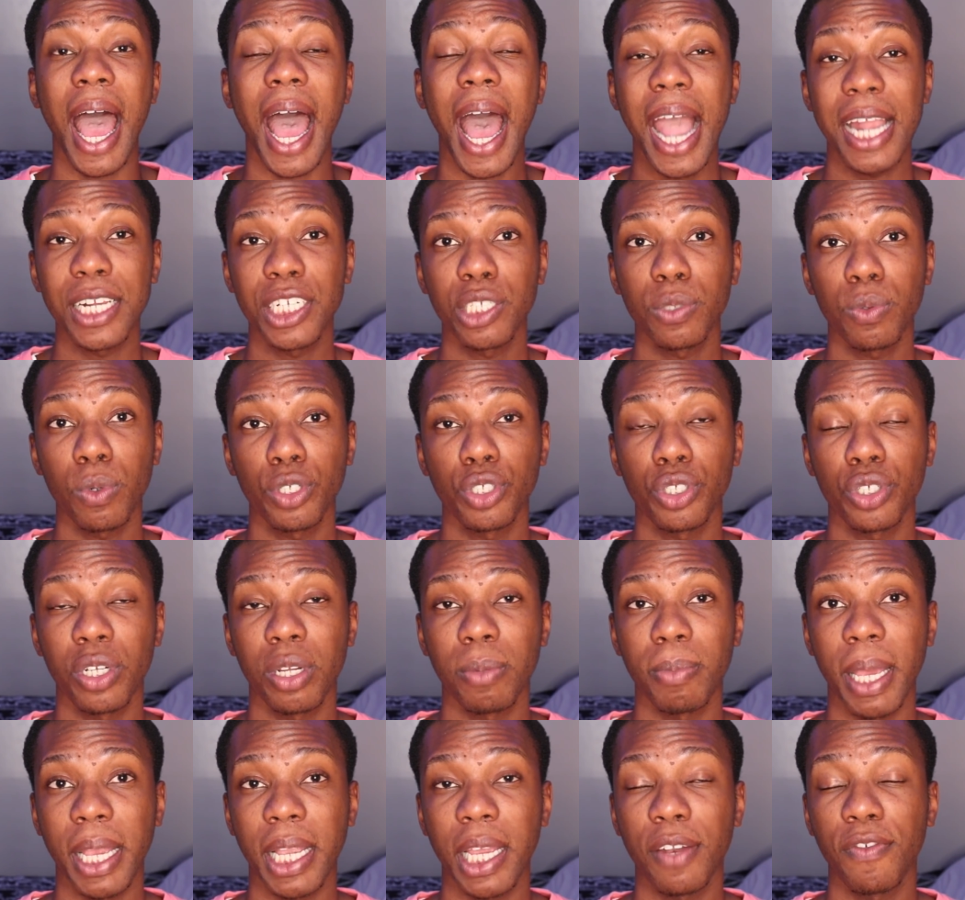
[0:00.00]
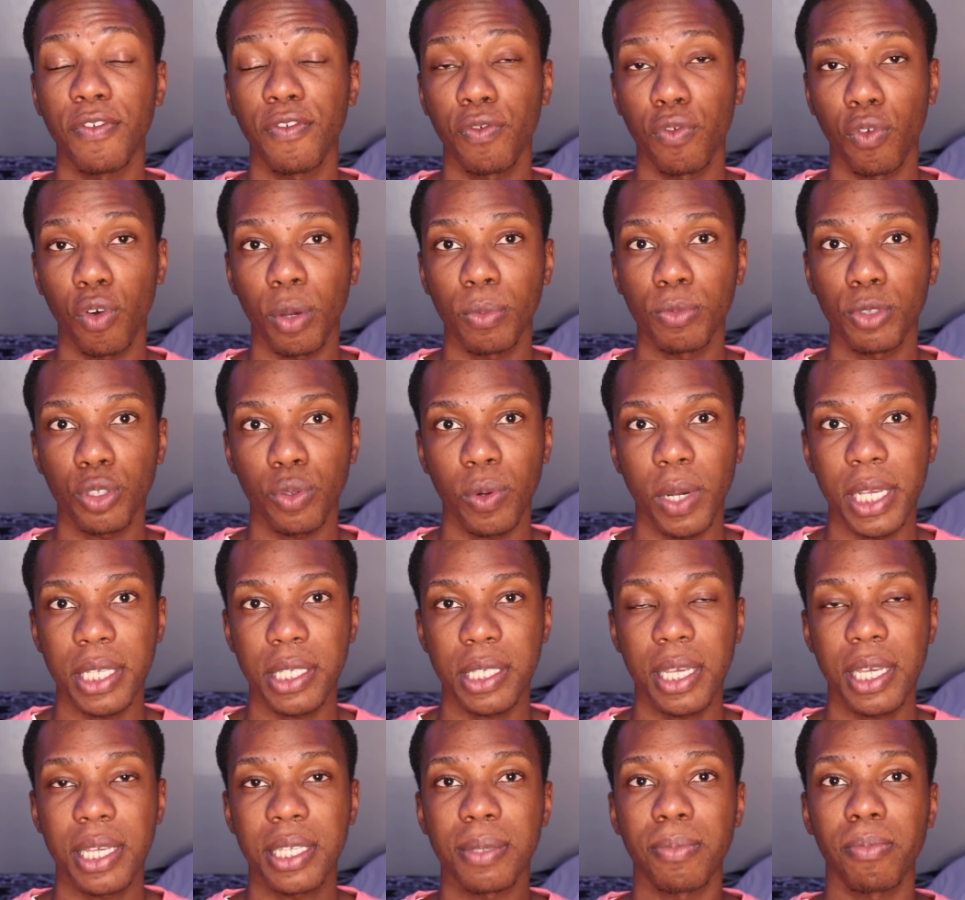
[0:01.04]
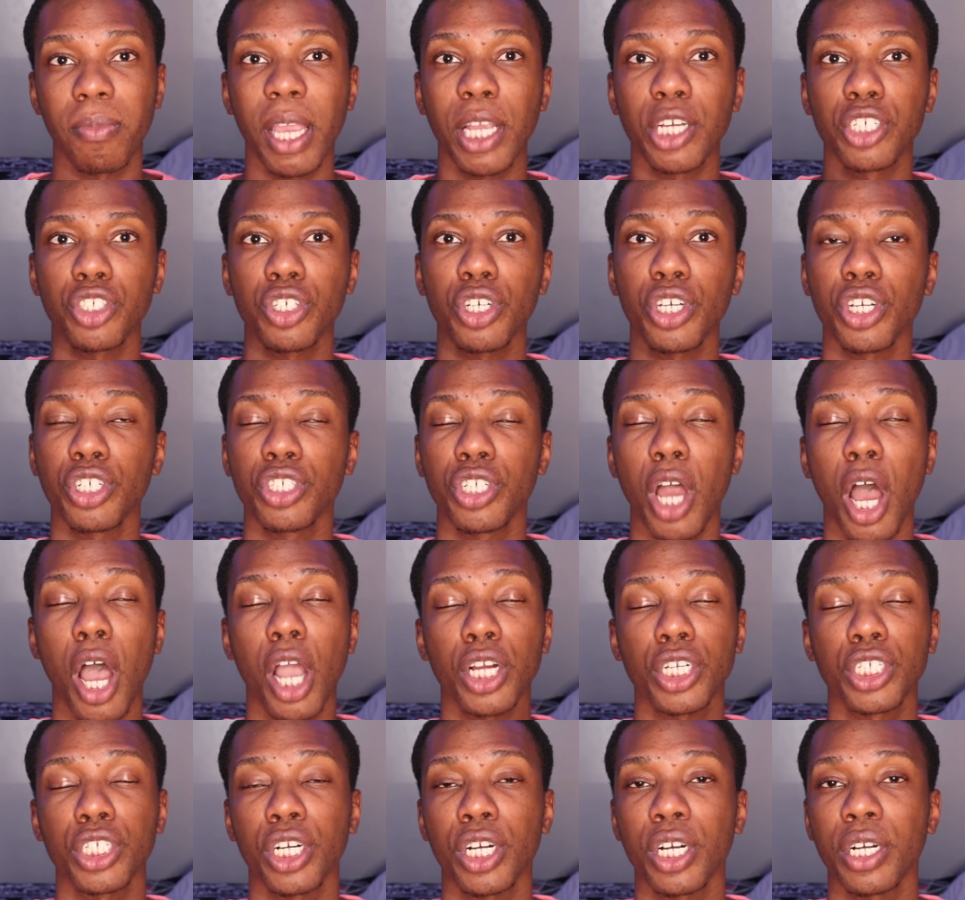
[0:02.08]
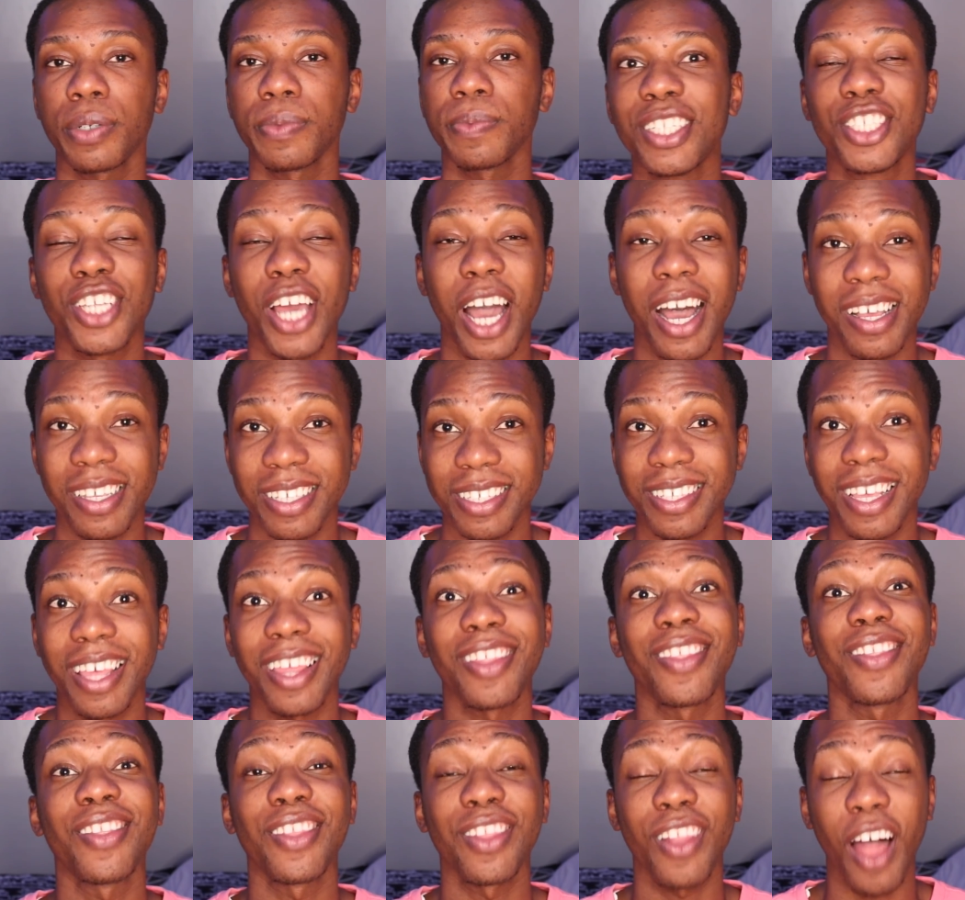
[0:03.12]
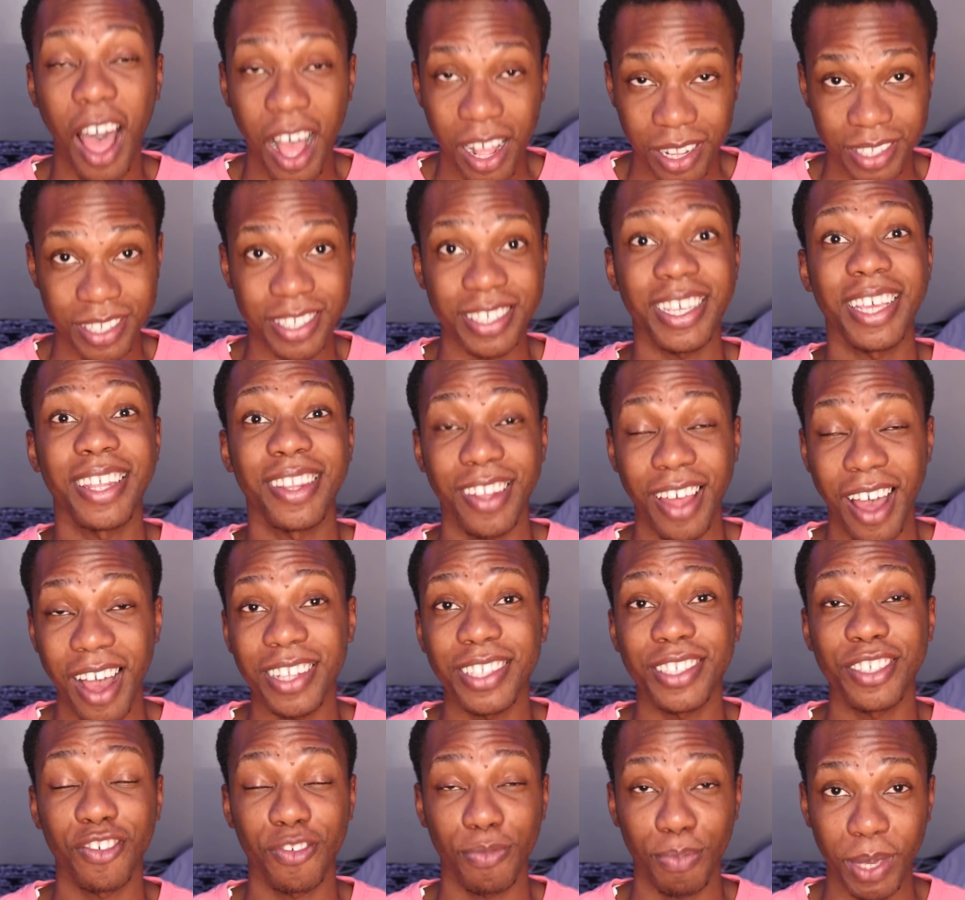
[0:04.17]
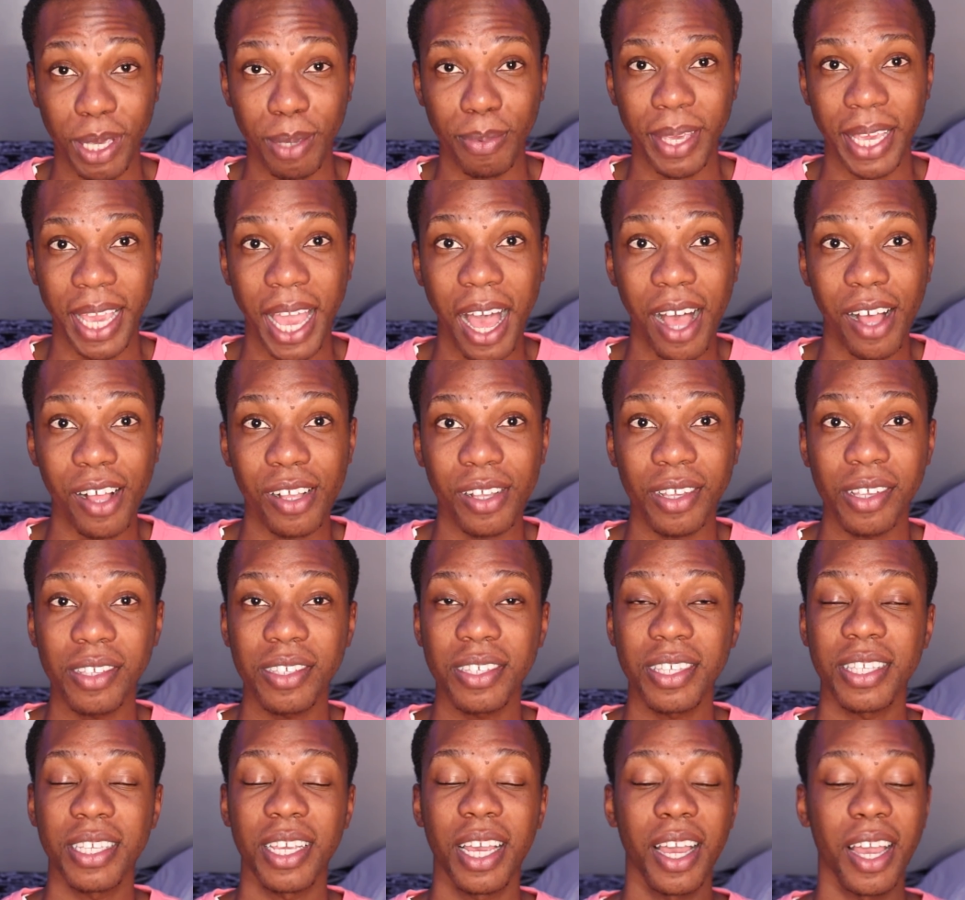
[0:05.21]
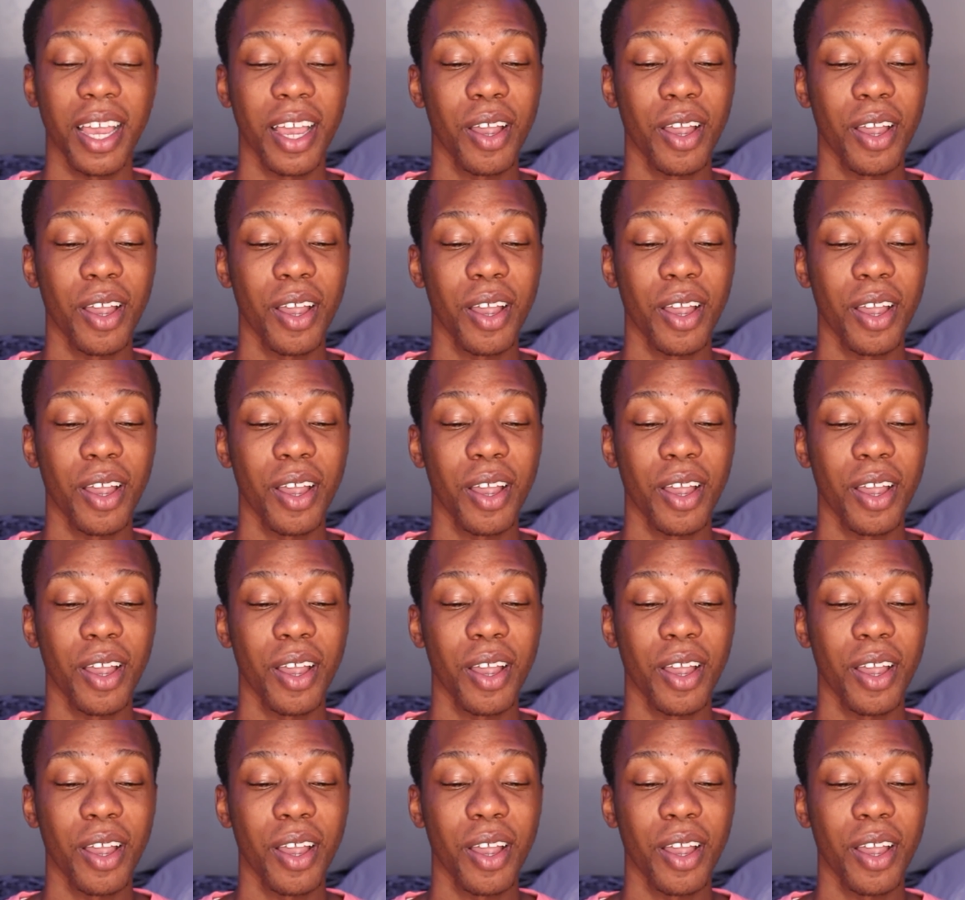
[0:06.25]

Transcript: I just want you to make informed choices. Make sure your doctor does lots and lots of BBLs.